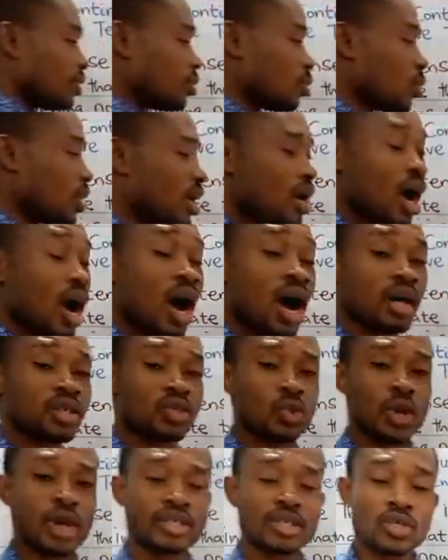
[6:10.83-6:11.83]
We are
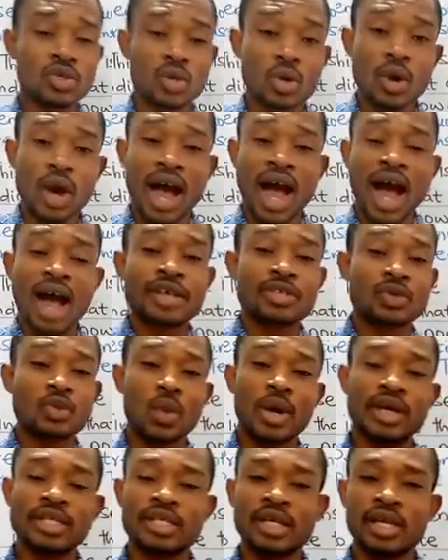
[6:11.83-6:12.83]
sweating. So are
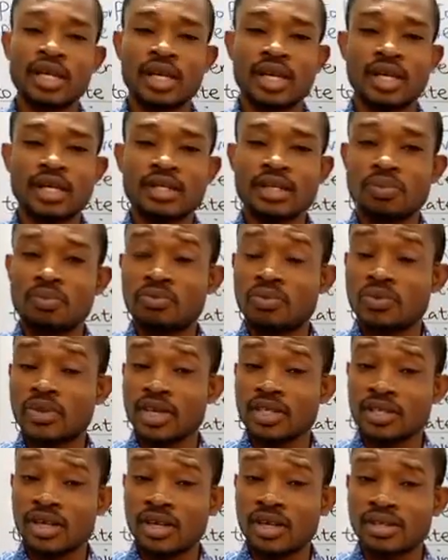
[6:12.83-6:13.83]
sweating is the
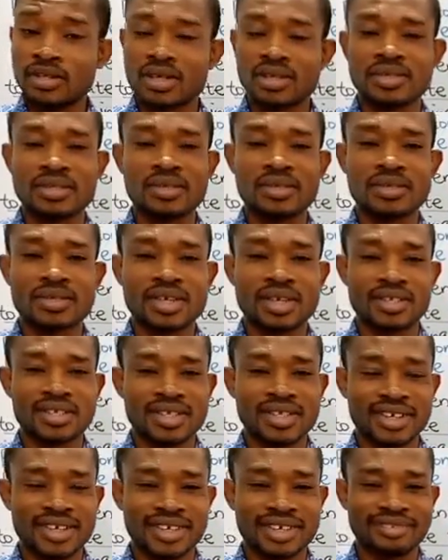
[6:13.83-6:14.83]
present continuous tense
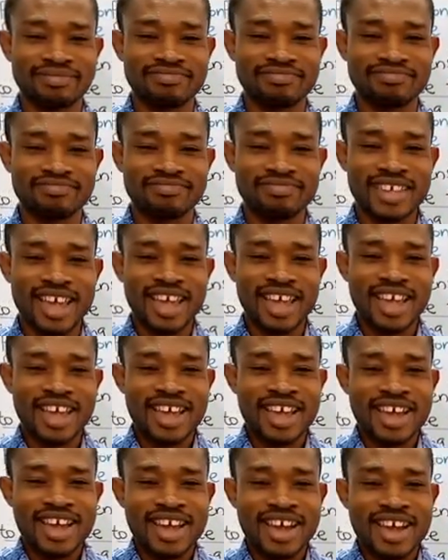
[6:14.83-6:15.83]
there.
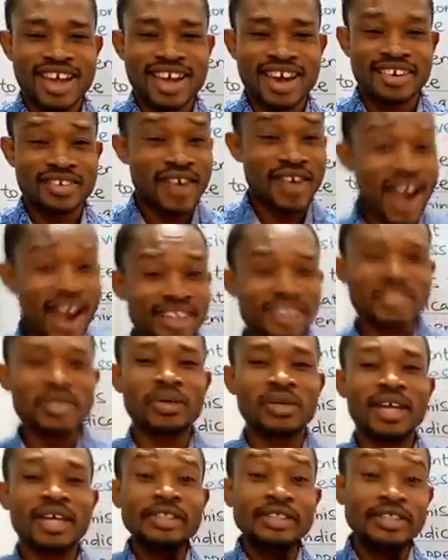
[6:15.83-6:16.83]
Alright, so
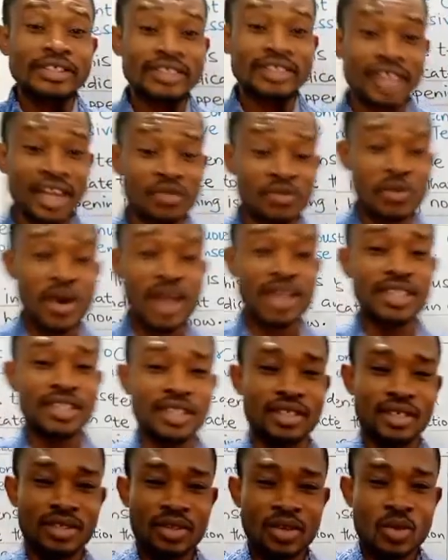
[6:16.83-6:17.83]
let us get ready.
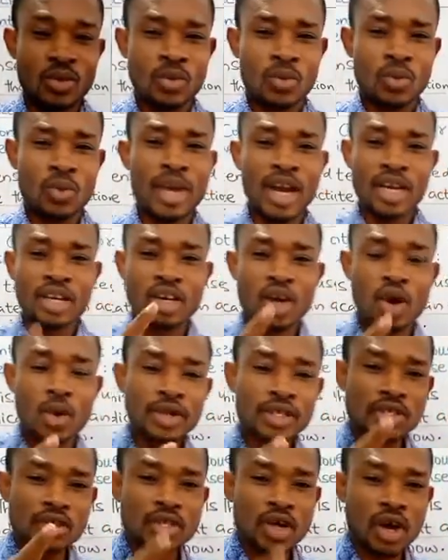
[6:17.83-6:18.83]
We are
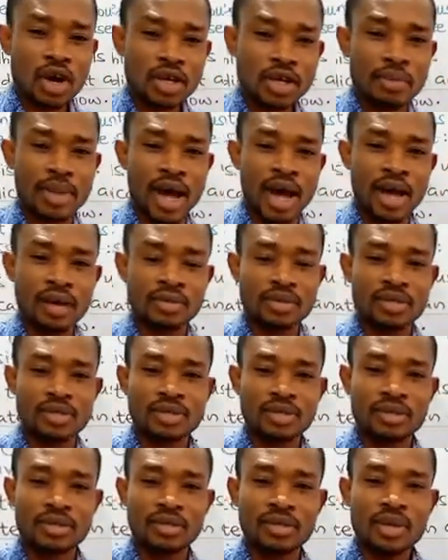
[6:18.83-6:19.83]
going to talk about
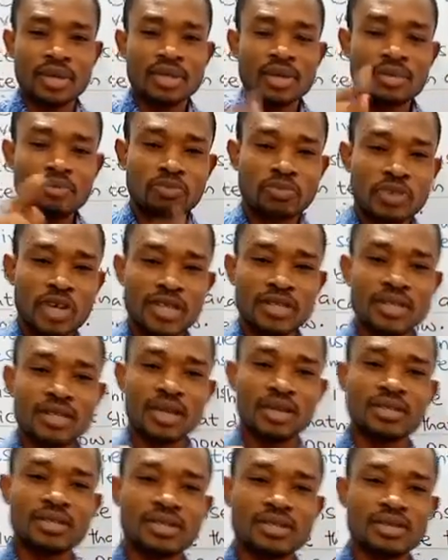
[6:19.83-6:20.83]
the
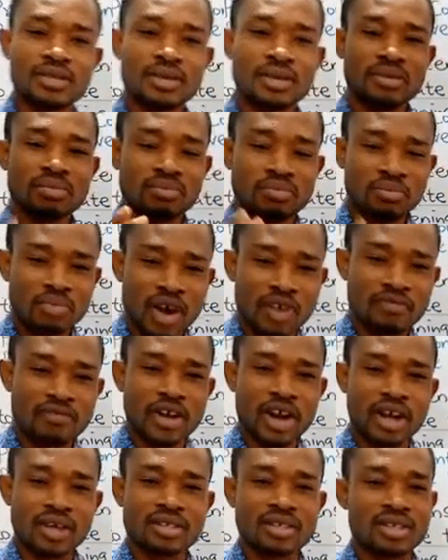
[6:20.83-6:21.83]
present
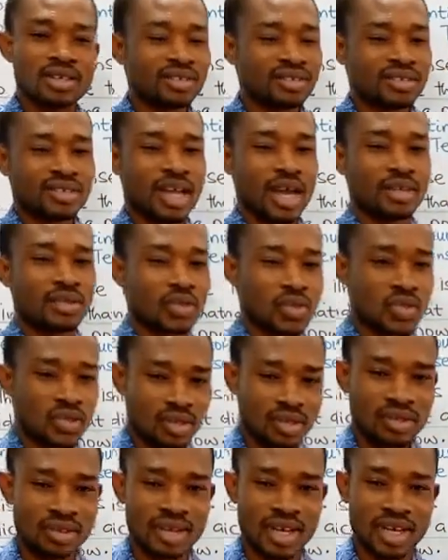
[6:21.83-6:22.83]
perfect
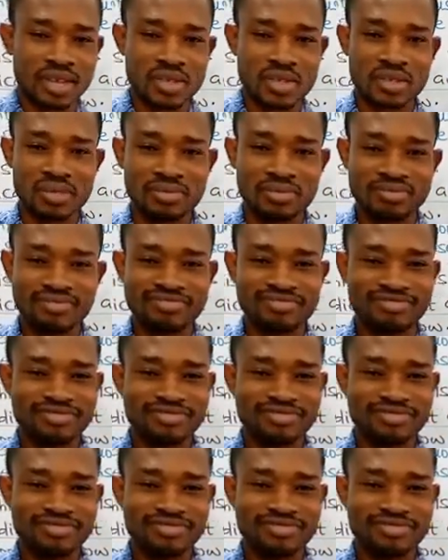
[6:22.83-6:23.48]
tense next.